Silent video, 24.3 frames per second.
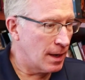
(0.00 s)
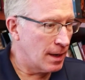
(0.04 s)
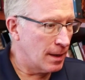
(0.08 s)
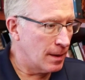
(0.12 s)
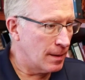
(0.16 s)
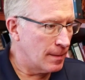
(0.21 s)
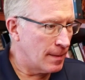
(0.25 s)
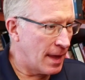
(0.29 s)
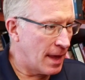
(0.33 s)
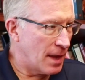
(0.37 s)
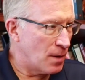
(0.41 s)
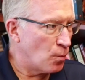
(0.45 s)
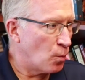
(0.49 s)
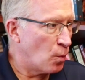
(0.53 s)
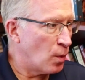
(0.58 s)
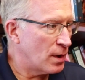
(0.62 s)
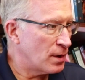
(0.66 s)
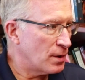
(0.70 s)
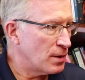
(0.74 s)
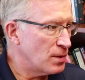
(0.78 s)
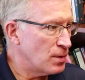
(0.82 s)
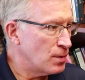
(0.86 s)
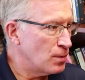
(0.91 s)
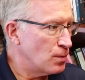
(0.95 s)
and
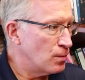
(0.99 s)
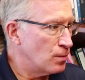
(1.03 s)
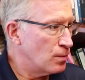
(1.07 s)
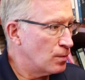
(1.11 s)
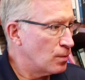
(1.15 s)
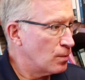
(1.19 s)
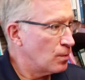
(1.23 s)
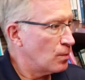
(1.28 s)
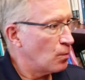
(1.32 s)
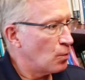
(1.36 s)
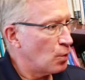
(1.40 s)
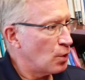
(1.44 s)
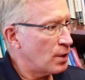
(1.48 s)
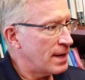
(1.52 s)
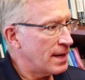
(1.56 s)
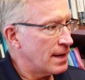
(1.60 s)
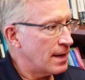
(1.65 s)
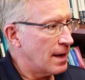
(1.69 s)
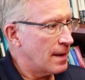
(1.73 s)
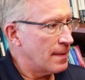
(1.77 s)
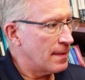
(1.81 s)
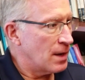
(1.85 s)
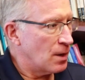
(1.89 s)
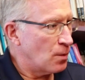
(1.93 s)
what are you
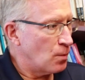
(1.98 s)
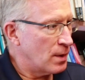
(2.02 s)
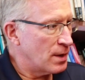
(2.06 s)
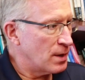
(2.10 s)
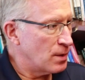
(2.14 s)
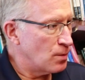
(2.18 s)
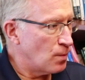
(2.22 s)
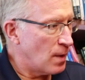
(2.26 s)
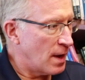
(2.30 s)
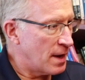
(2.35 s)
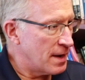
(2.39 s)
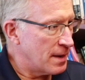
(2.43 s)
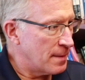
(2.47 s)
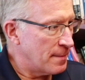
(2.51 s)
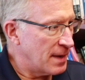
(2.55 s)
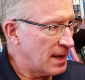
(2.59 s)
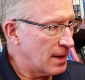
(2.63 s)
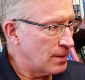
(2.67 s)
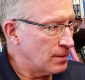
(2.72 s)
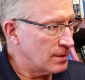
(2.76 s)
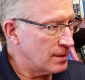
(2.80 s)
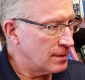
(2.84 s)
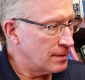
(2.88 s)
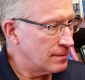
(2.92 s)
working on there? What are you writing
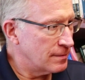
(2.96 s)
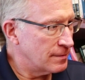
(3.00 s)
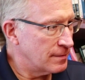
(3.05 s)
about?